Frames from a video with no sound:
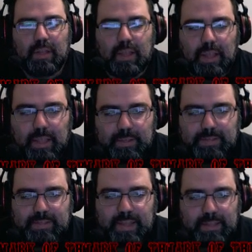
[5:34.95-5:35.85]
in the
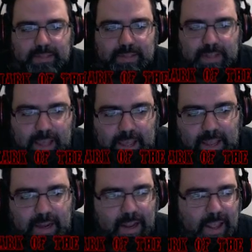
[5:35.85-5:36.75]
sense that